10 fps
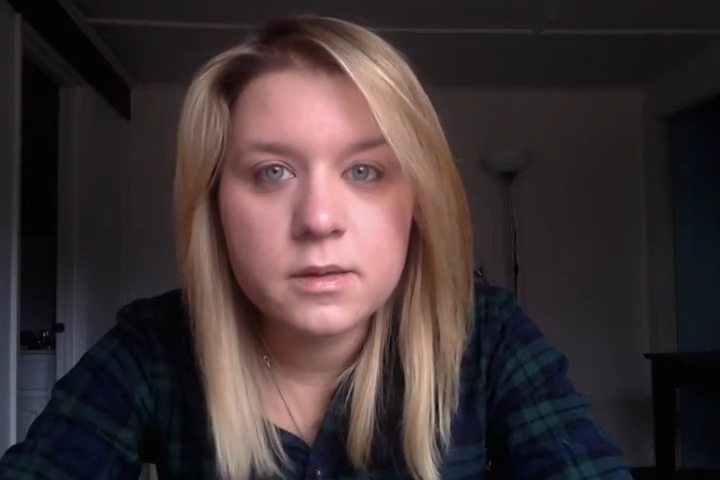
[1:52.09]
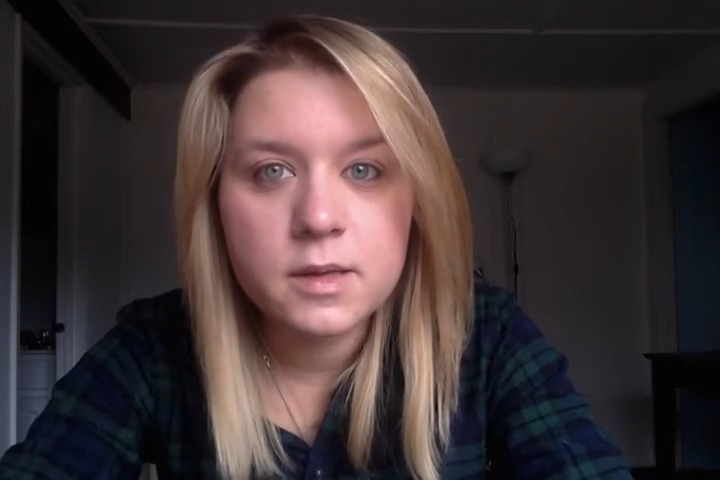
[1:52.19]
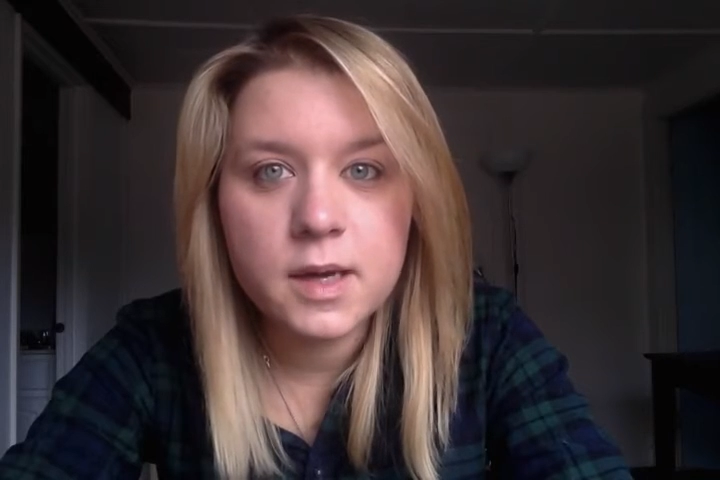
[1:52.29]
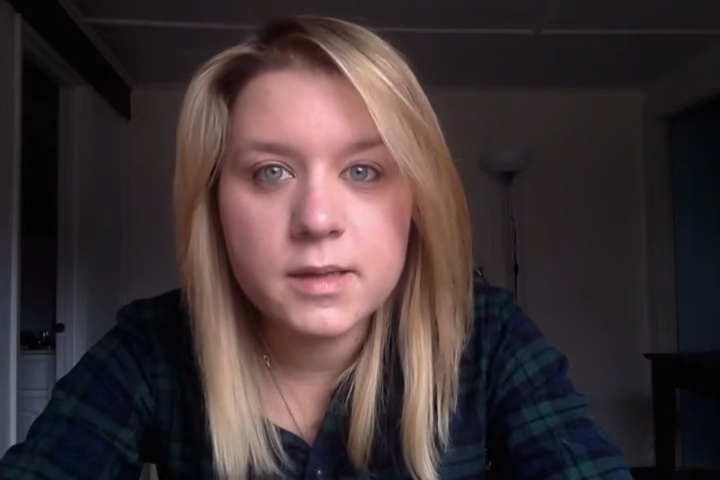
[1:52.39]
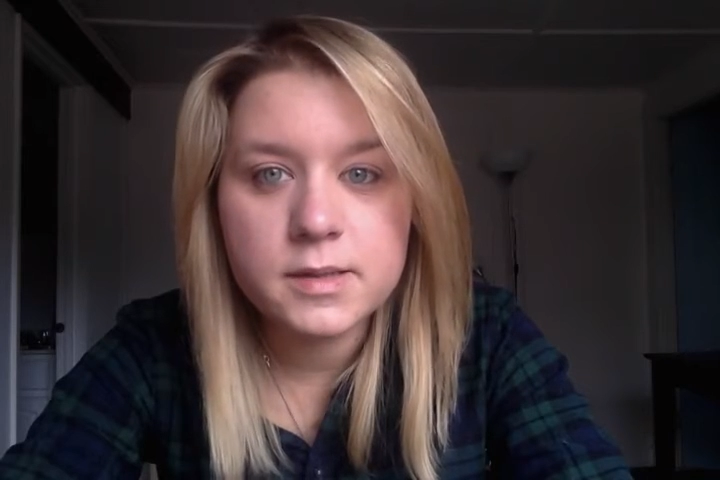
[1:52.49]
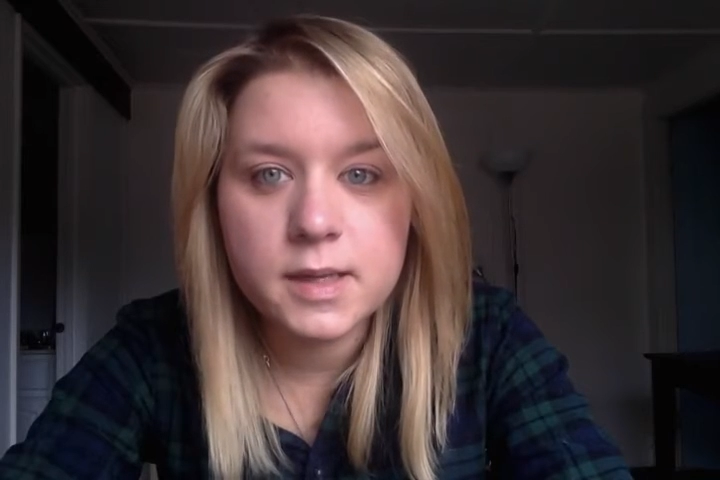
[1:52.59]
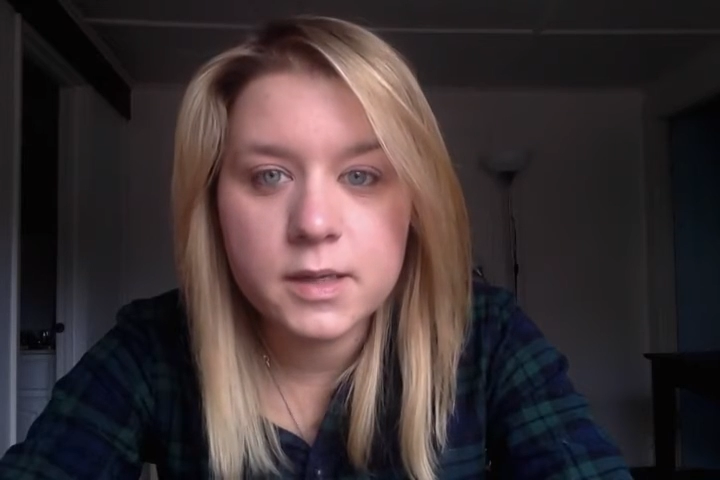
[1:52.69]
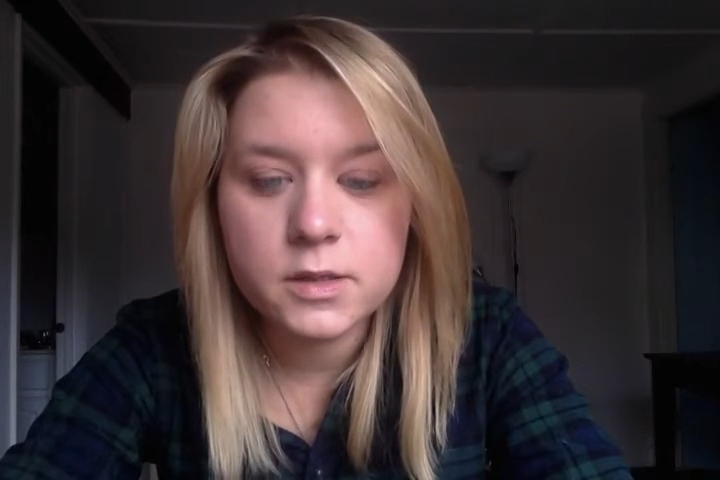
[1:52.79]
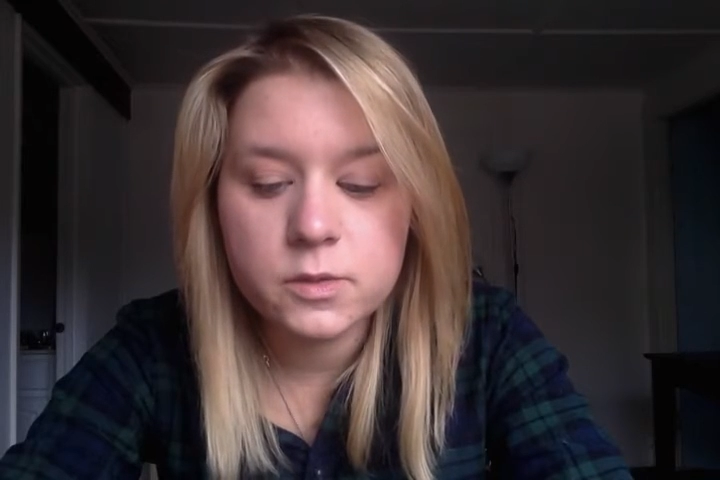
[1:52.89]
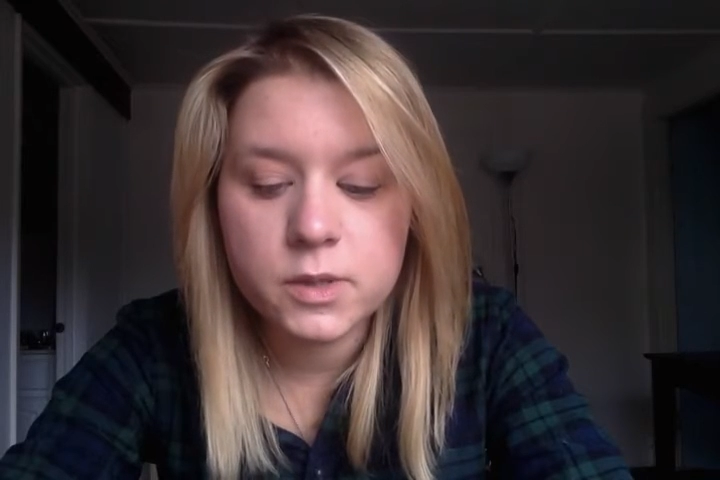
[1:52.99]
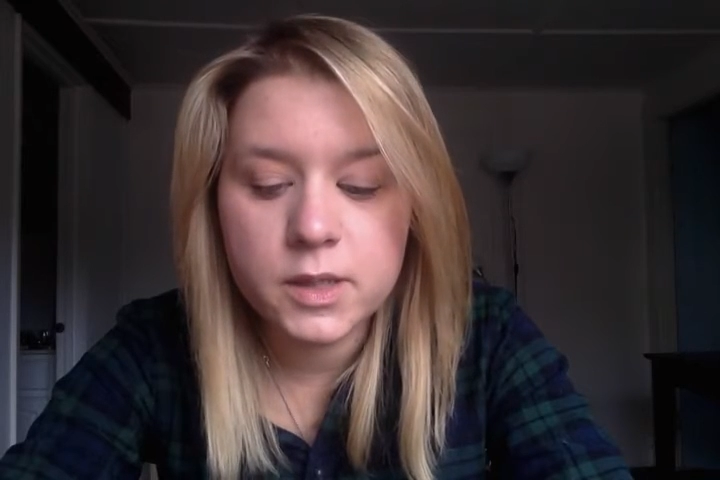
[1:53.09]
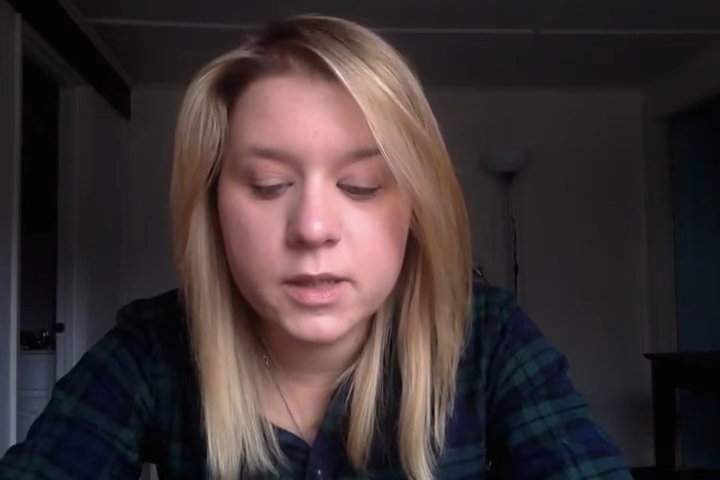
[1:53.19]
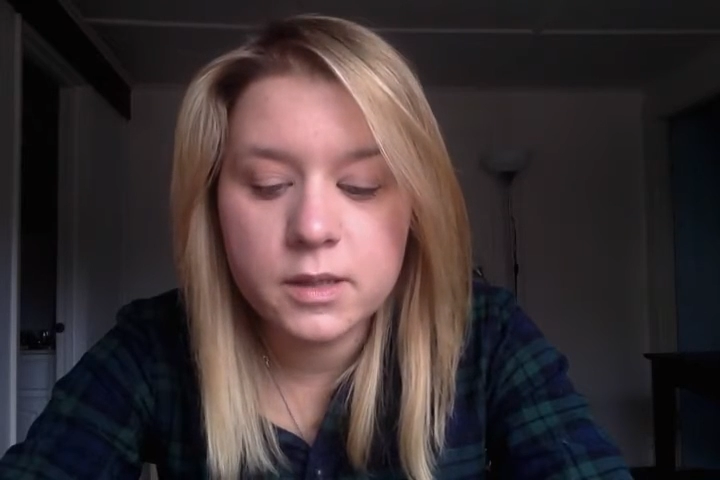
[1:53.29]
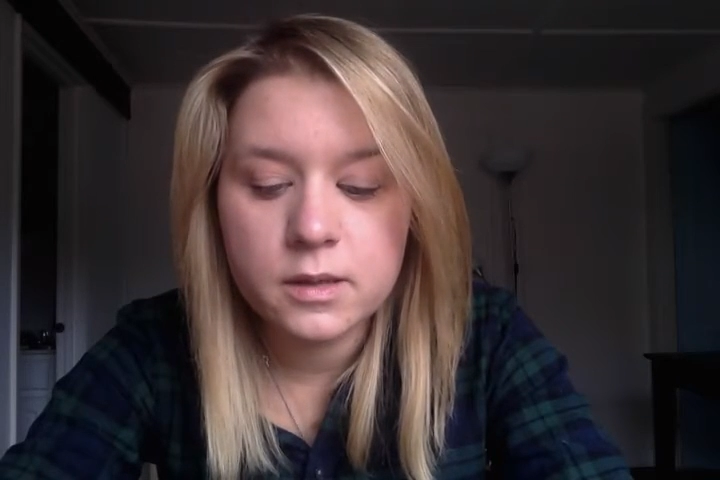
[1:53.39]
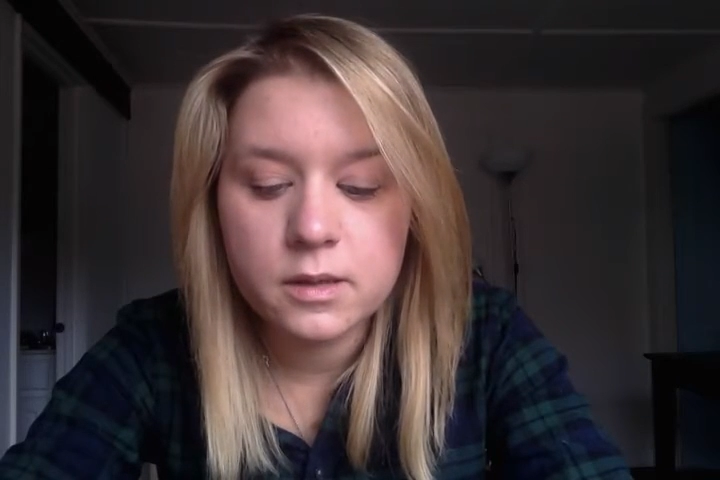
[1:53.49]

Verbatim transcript: not sexually,